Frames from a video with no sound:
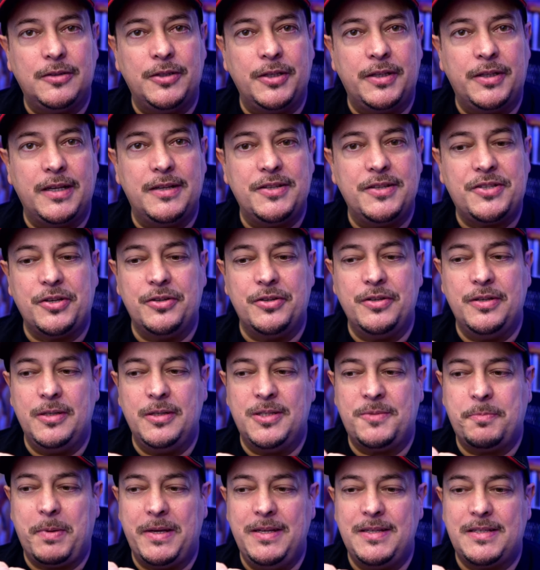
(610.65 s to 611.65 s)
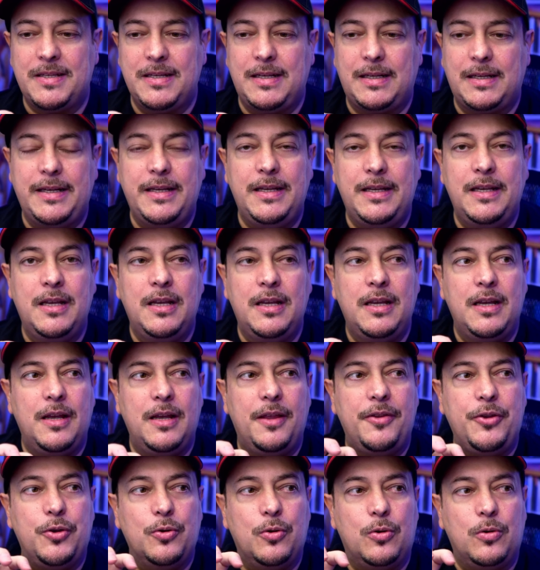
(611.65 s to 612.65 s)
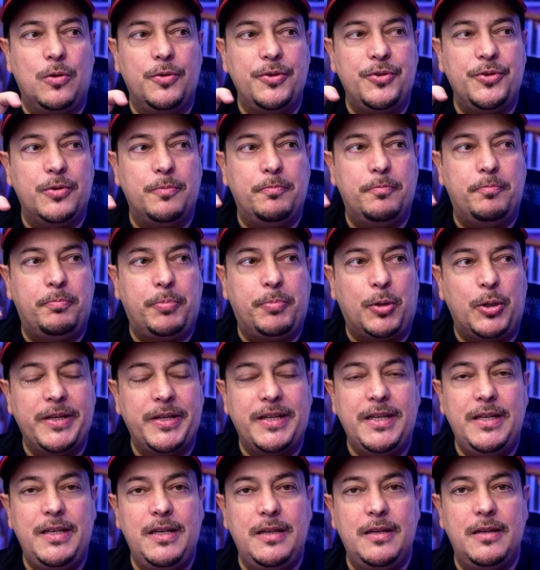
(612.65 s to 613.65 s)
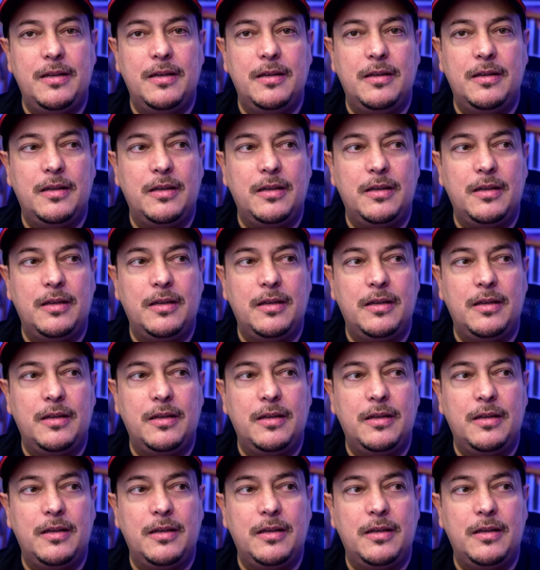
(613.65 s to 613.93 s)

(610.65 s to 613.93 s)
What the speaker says: Okay, so it's basically your body